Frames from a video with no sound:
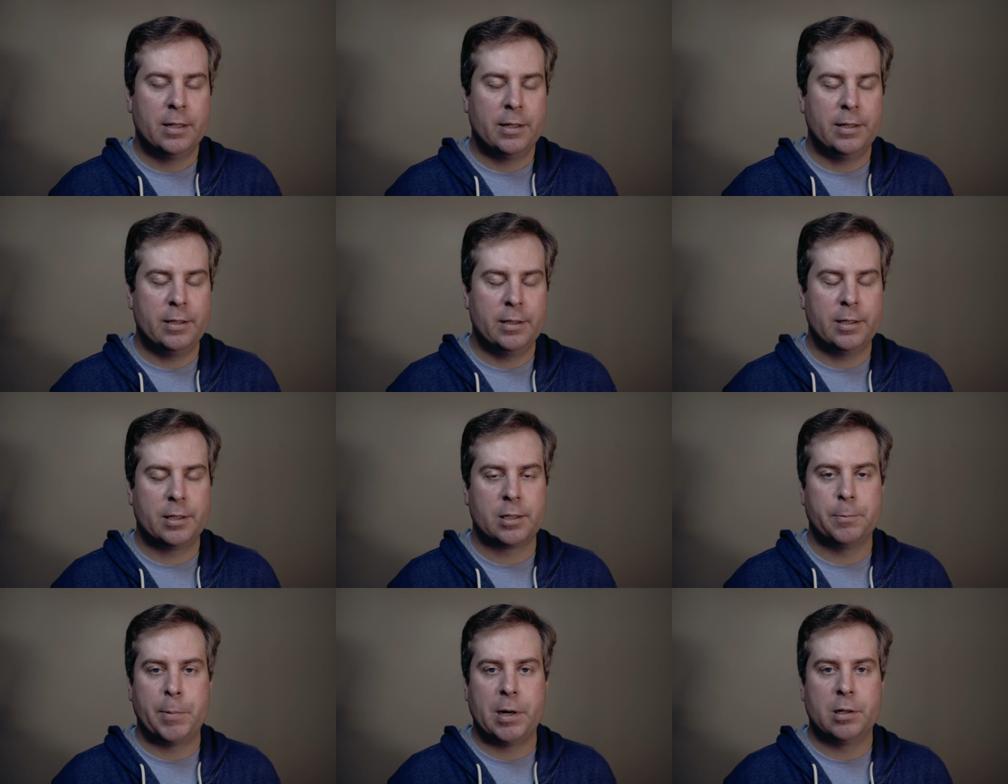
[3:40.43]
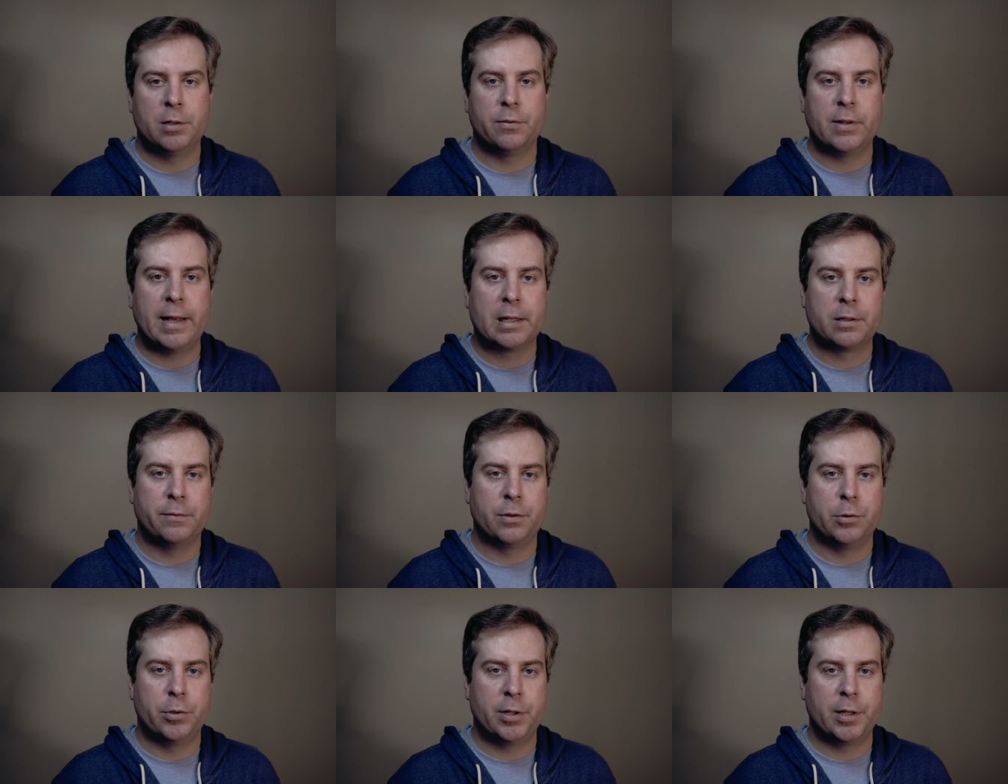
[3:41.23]
any comparative lack of
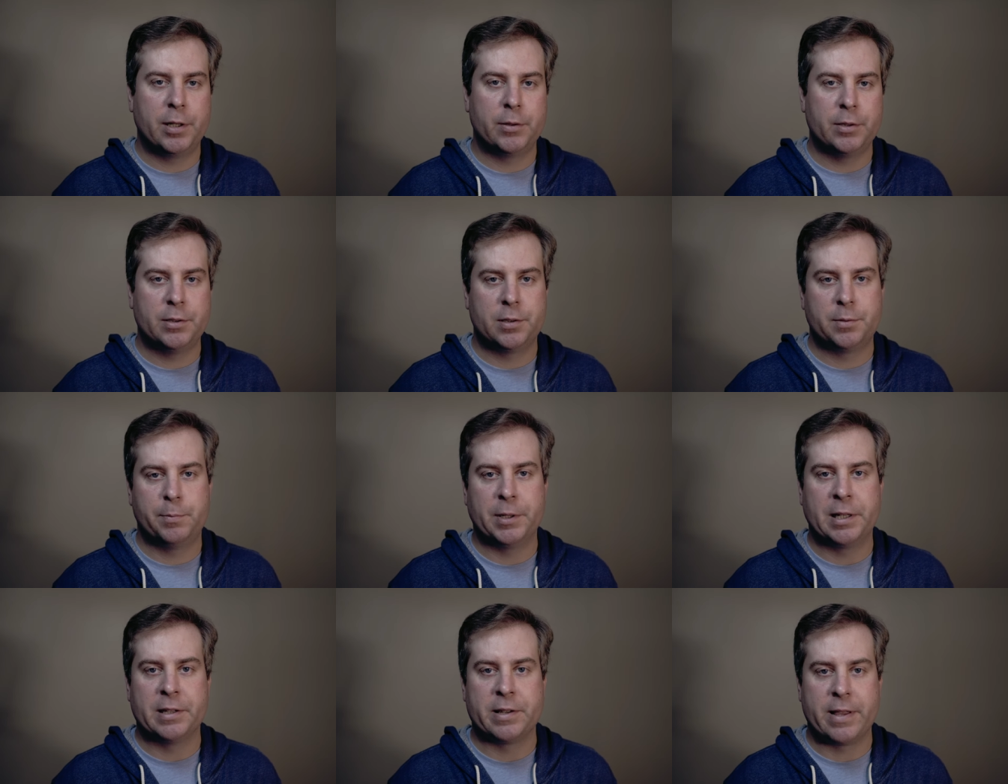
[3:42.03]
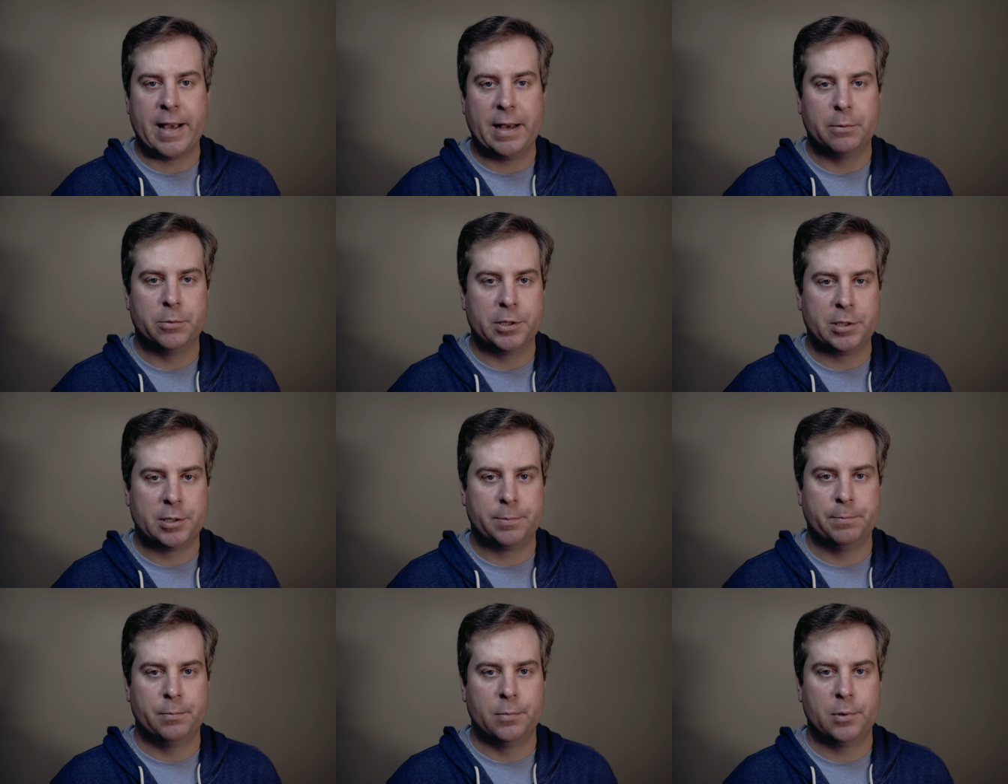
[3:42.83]
fluidity is because of that,
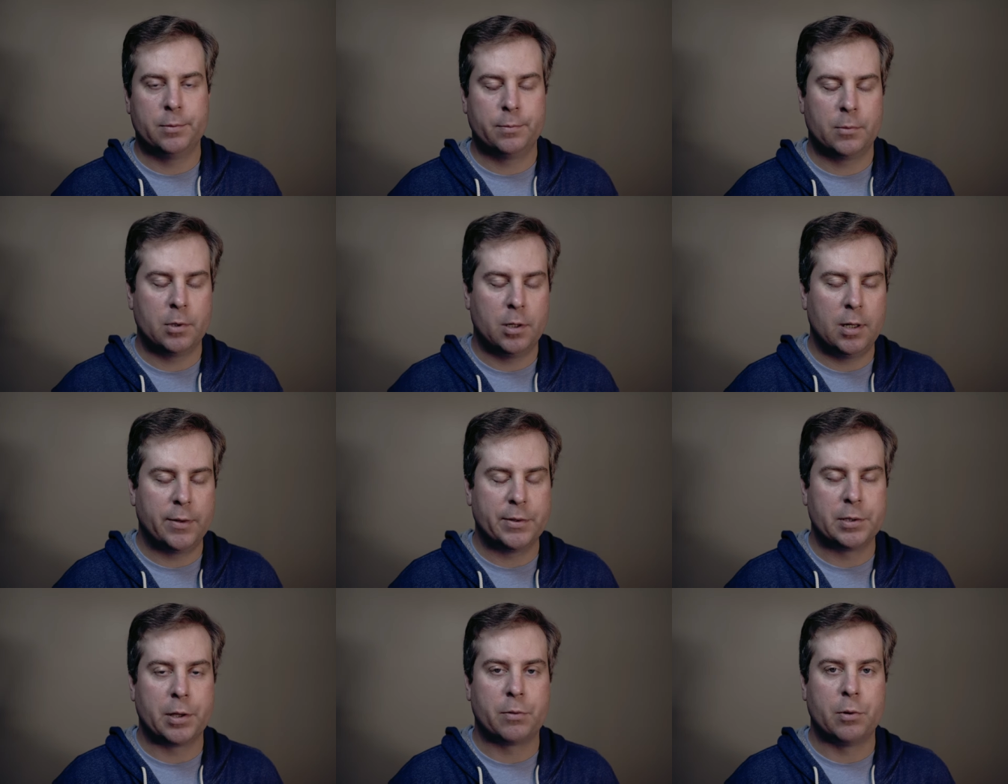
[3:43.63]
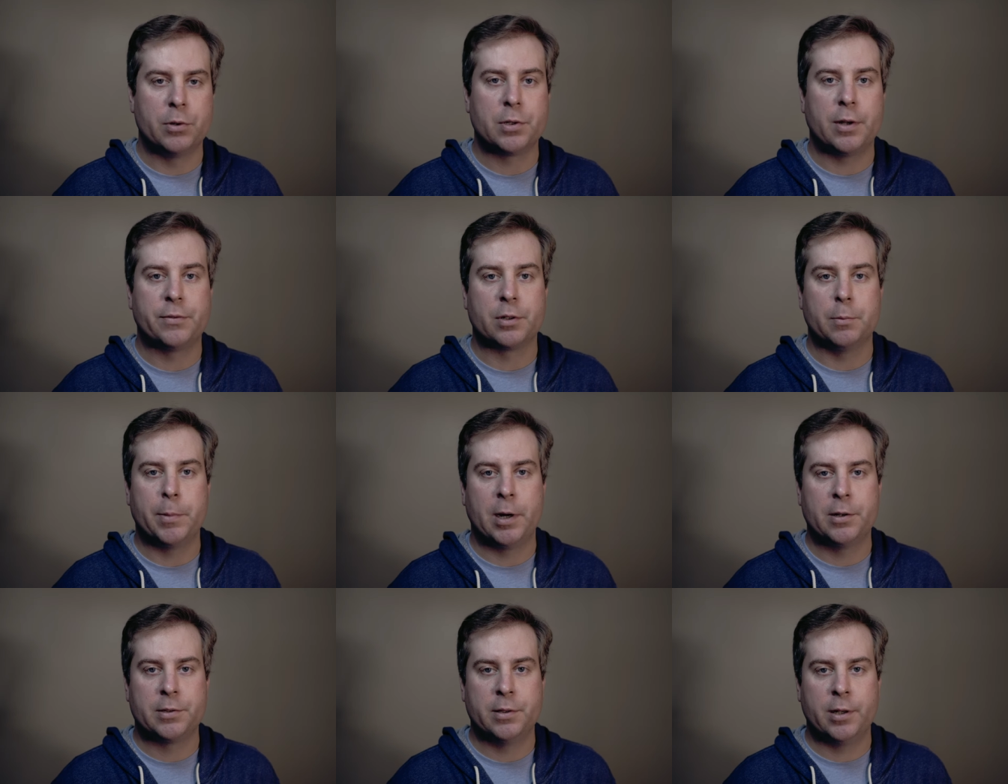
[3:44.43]
which obviously throws off the
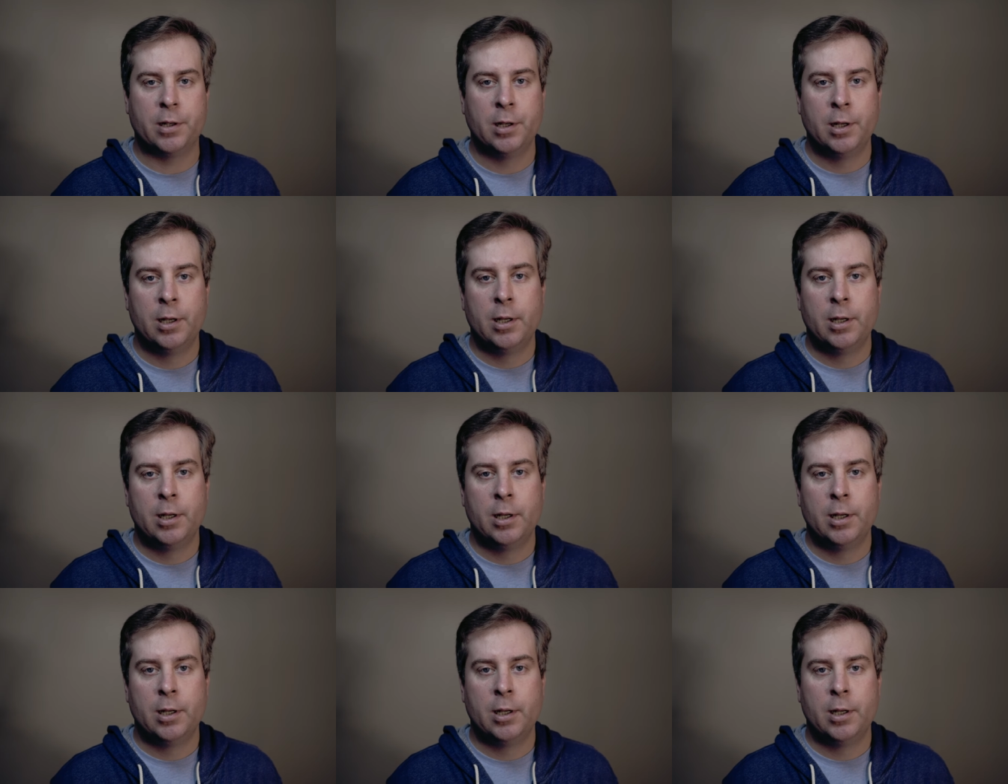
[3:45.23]
comparison there.